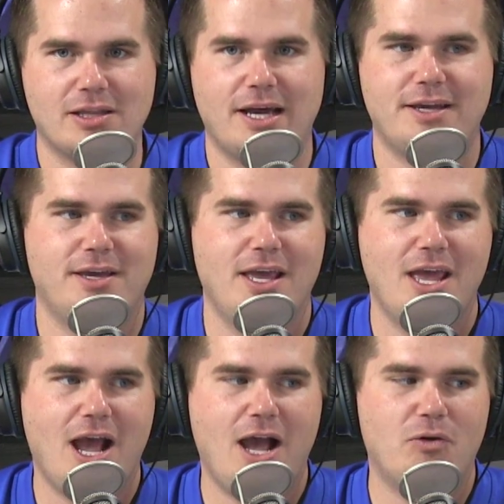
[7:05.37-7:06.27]
Like
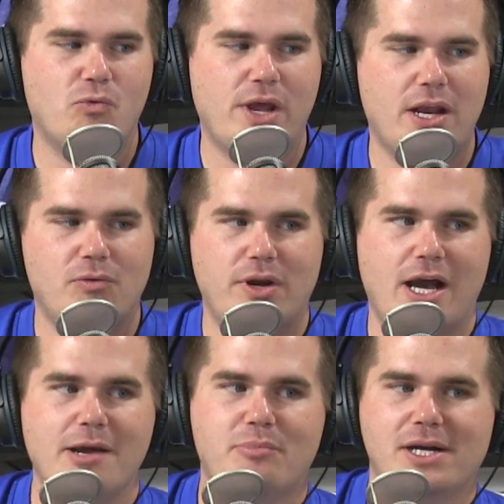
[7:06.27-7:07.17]
when
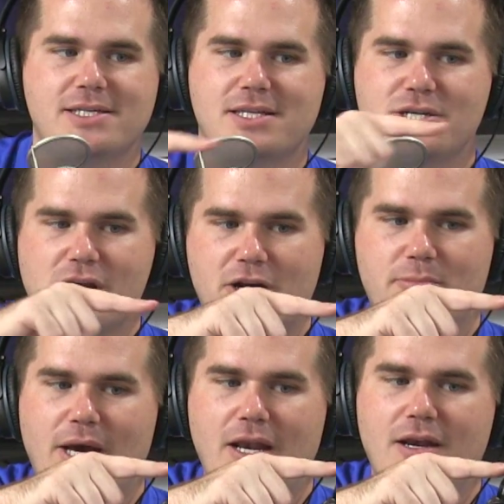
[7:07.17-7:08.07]
I press the shutter
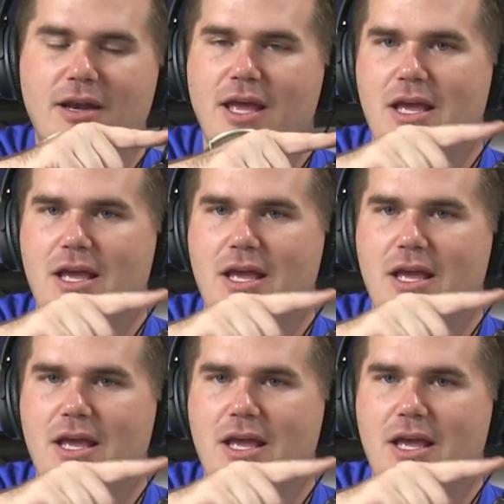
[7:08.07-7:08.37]
button,